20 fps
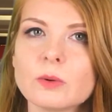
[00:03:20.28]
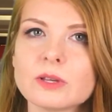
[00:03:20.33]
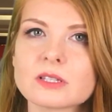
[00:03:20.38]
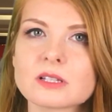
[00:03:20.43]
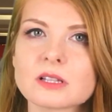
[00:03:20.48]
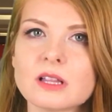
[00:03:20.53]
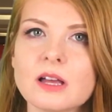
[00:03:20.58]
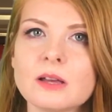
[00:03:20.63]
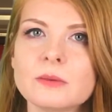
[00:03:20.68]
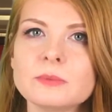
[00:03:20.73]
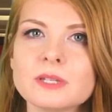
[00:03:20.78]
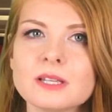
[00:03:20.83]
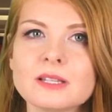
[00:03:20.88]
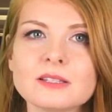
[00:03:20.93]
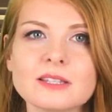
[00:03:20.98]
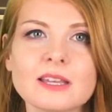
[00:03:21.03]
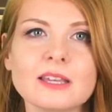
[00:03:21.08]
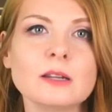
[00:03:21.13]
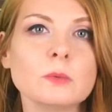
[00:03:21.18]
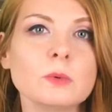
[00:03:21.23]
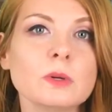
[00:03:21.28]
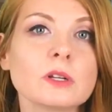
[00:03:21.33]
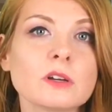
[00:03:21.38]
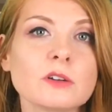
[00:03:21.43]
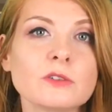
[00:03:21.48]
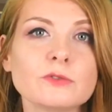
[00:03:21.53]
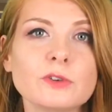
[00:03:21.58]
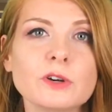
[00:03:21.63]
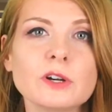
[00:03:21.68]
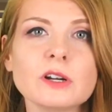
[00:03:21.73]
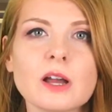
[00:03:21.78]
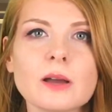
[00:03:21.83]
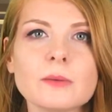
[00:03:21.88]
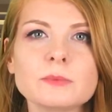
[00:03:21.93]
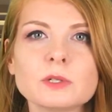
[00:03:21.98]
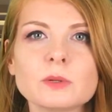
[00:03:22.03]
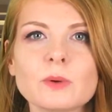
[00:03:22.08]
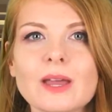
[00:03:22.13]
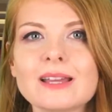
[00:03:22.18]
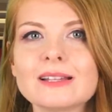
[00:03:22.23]
U.S. clubs and said it would convert
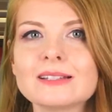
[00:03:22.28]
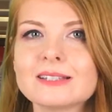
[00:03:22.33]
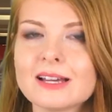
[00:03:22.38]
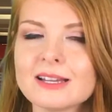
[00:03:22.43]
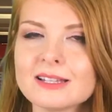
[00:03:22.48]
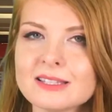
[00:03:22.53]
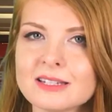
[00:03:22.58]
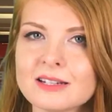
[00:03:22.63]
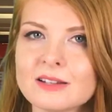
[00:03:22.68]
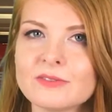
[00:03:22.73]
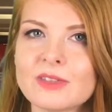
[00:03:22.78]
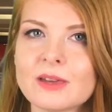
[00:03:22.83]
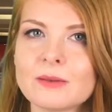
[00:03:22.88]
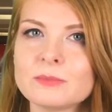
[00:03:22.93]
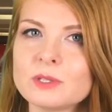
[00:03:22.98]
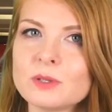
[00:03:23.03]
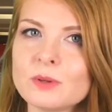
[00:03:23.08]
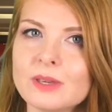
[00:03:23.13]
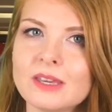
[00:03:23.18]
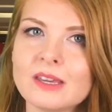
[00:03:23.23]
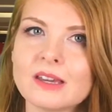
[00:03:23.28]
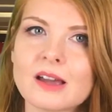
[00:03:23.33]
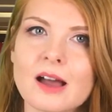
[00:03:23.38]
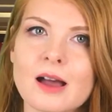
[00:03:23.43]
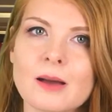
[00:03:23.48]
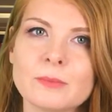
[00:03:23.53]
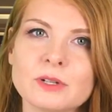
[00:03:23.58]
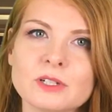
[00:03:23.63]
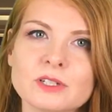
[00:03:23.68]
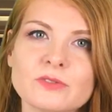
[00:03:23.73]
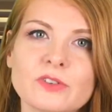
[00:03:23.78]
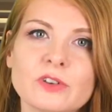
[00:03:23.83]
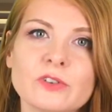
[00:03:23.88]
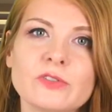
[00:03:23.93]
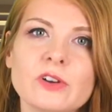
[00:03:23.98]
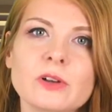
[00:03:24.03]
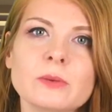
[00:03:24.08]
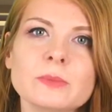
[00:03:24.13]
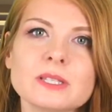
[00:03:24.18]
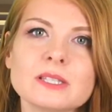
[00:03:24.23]
up to a dozen of them to e commerce
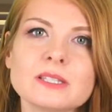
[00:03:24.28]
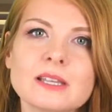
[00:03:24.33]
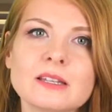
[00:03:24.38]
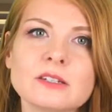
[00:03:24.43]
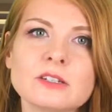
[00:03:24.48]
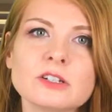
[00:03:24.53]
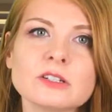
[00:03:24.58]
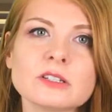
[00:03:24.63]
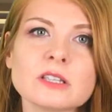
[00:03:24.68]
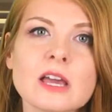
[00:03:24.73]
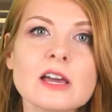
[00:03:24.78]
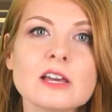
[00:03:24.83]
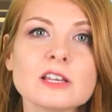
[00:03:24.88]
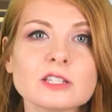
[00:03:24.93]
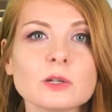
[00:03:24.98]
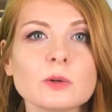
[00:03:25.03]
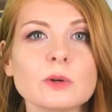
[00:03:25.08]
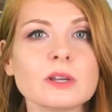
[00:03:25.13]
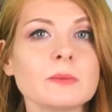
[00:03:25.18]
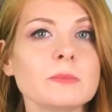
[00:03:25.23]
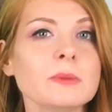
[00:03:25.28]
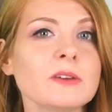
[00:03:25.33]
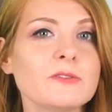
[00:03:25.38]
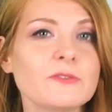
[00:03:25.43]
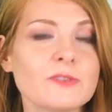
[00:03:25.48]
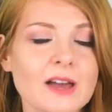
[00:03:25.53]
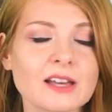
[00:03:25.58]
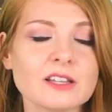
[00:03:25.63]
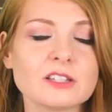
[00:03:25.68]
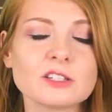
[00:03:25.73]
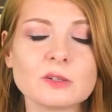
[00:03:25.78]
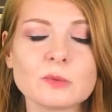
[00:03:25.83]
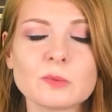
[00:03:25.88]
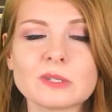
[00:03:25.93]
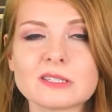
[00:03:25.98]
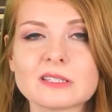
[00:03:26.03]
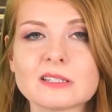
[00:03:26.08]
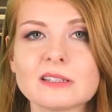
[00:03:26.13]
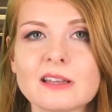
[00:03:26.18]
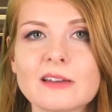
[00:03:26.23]
fulfillment centers so it can be faster
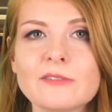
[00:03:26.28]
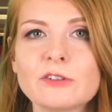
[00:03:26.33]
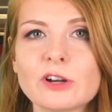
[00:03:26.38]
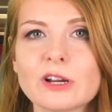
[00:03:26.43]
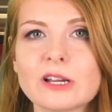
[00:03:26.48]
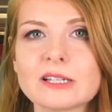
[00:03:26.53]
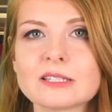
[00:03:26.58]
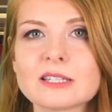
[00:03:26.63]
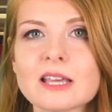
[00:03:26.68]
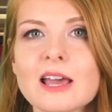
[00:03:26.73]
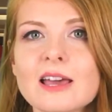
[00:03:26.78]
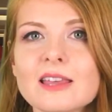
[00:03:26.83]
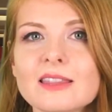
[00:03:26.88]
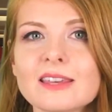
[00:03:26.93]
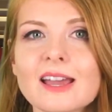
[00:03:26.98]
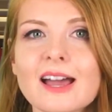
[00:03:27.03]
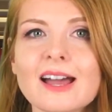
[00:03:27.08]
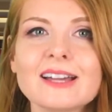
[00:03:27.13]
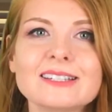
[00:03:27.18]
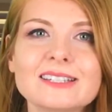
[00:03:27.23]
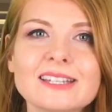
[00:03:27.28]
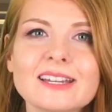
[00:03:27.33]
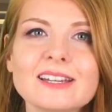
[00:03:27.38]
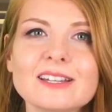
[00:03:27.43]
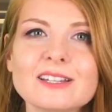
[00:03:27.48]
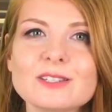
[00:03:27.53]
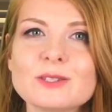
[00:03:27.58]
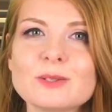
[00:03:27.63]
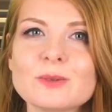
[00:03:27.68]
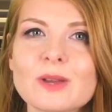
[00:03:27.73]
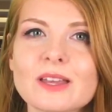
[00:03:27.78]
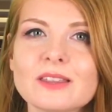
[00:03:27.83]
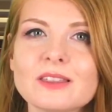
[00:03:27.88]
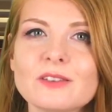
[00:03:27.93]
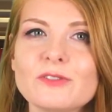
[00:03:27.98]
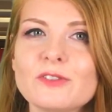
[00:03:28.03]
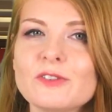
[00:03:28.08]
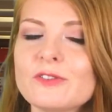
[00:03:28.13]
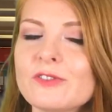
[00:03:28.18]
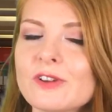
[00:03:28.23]
with deliveries. The idea is to get
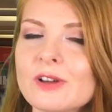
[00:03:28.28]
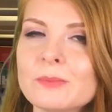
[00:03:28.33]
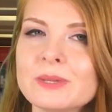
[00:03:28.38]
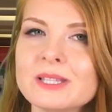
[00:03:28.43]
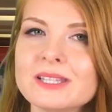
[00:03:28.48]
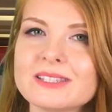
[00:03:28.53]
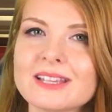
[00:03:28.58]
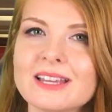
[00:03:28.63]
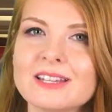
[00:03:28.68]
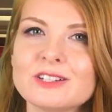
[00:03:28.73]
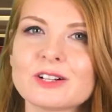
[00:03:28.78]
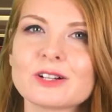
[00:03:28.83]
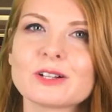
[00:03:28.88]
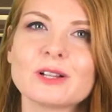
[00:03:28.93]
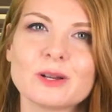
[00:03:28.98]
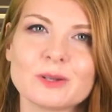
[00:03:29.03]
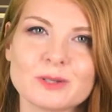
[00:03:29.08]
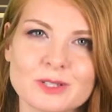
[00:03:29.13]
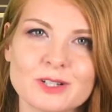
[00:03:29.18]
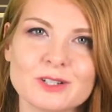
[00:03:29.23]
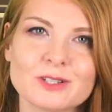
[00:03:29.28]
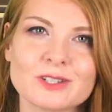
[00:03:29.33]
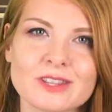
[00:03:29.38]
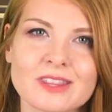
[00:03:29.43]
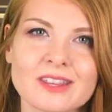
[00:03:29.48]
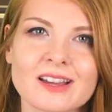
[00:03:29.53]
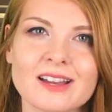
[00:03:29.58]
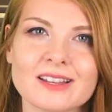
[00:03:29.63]
the fulfillment center closer to the